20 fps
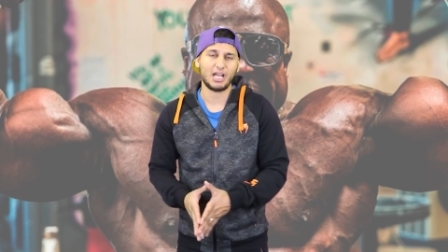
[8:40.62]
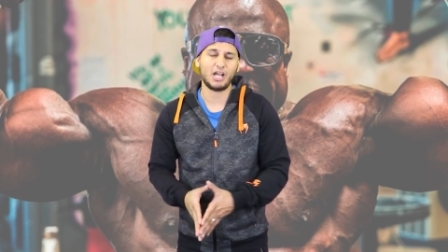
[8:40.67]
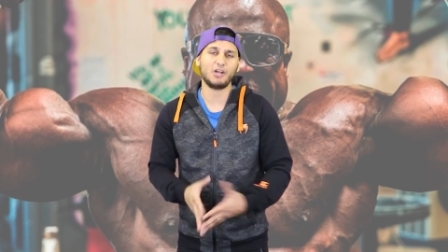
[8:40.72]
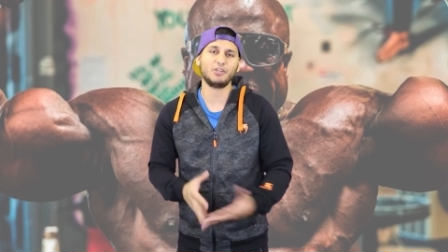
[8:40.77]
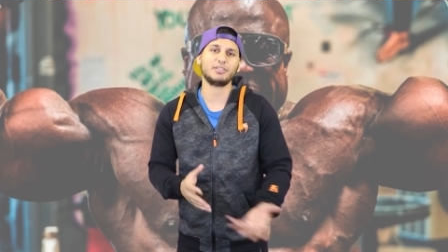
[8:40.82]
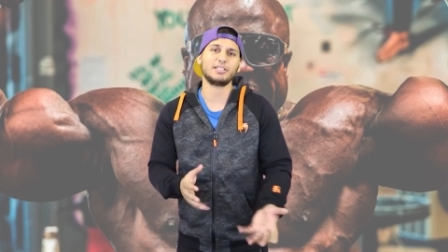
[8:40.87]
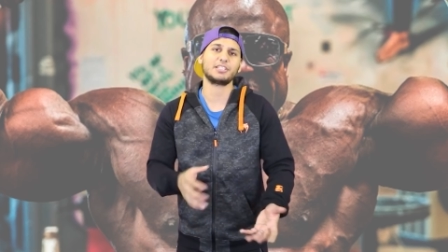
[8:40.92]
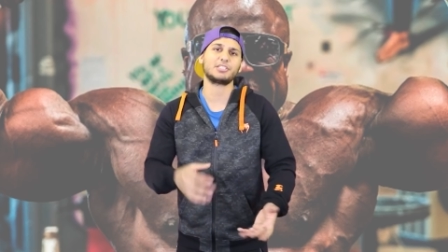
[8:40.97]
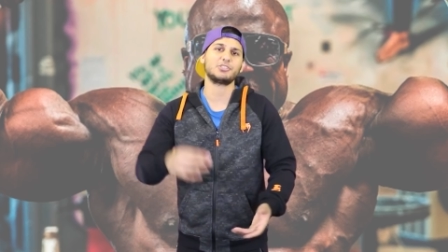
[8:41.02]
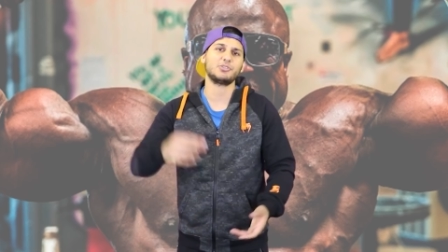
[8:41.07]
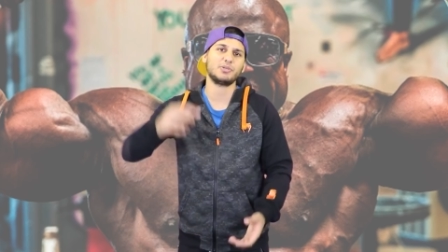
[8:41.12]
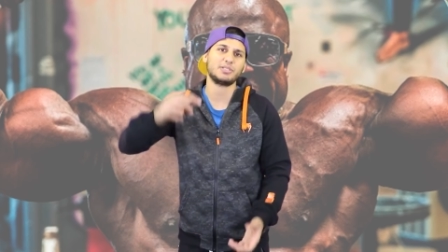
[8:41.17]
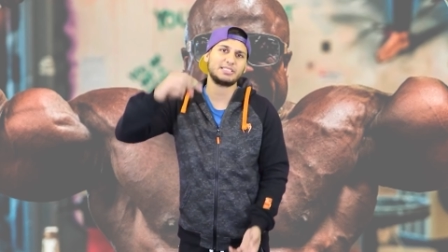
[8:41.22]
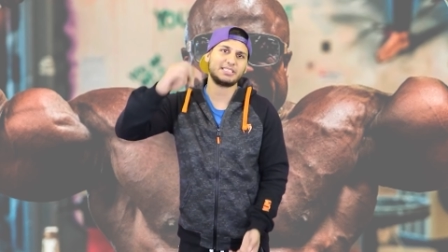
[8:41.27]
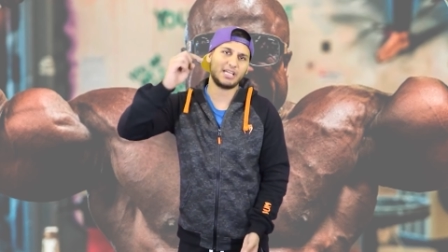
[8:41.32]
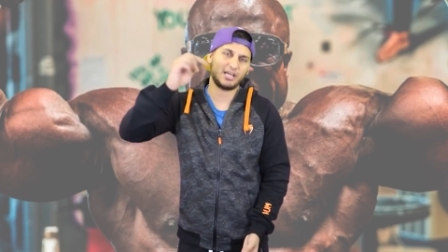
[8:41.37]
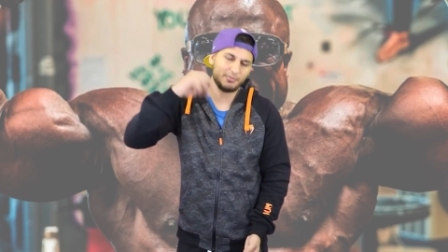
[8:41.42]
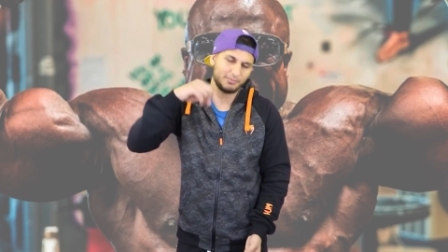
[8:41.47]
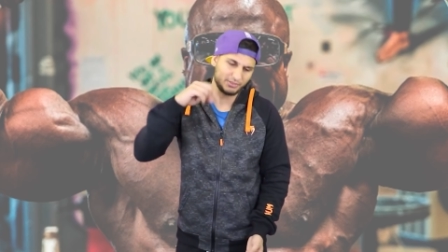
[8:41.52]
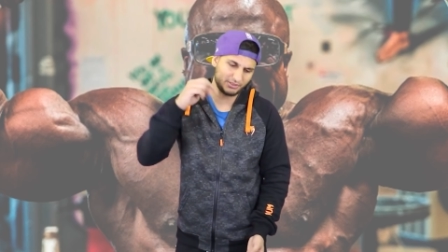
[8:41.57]
I'll link to it
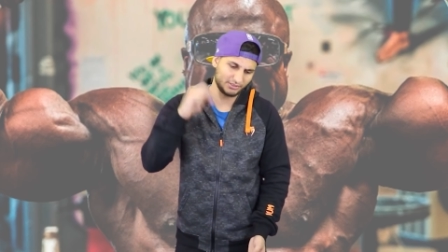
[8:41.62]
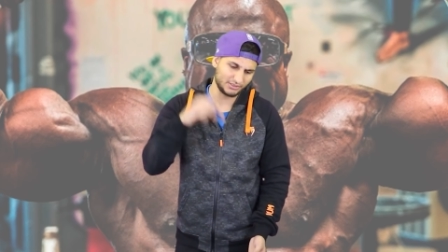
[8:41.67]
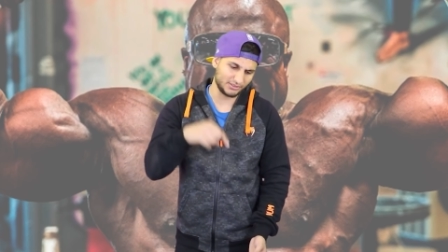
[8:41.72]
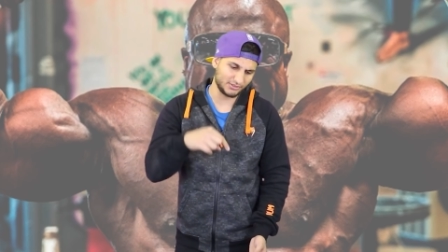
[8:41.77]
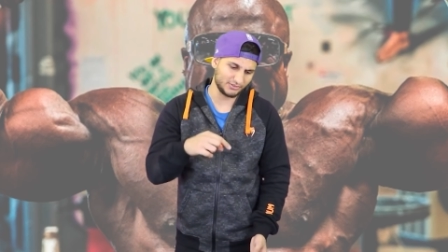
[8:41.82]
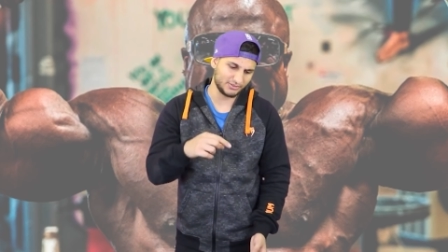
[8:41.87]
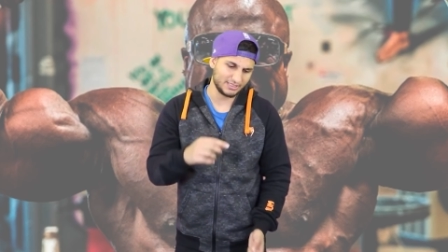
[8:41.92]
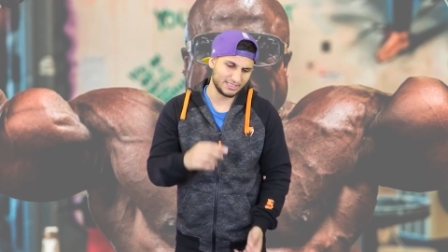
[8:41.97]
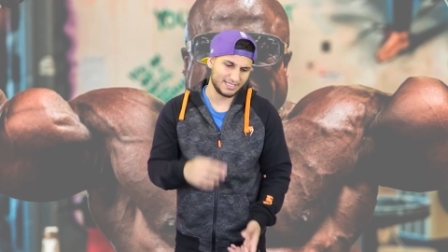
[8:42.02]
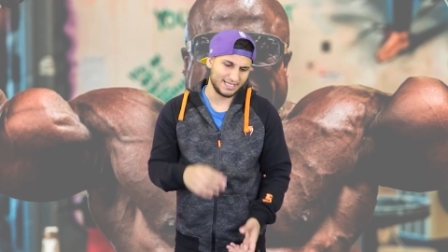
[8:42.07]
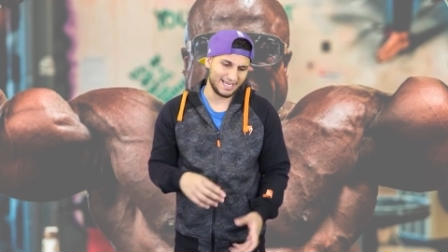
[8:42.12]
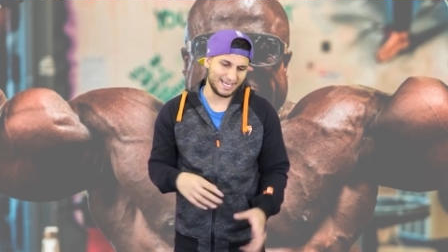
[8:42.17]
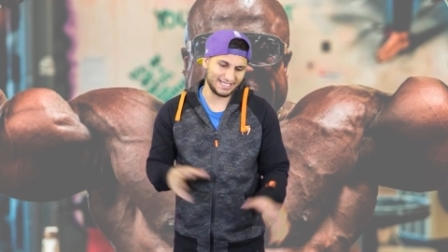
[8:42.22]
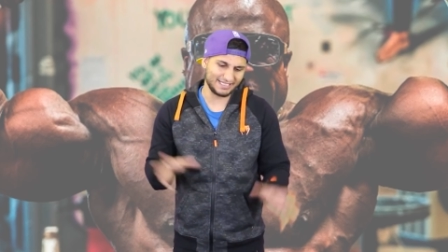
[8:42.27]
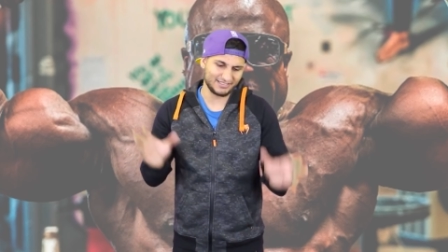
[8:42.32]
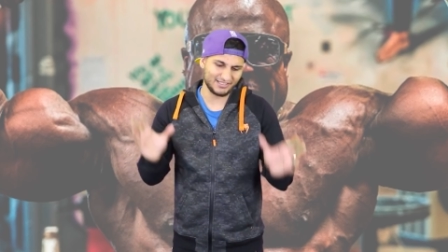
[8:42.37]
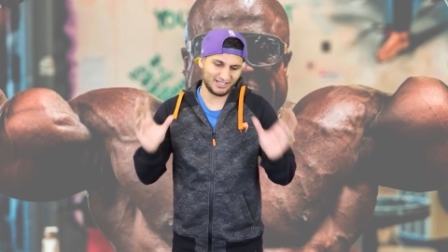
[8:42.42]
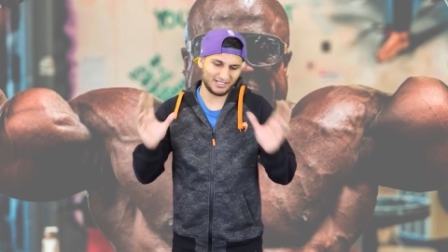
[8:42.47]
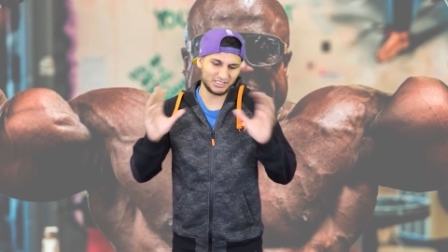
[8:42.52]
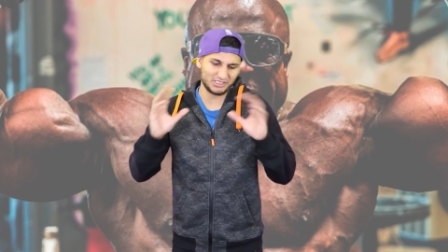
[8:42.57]
down below. And uh,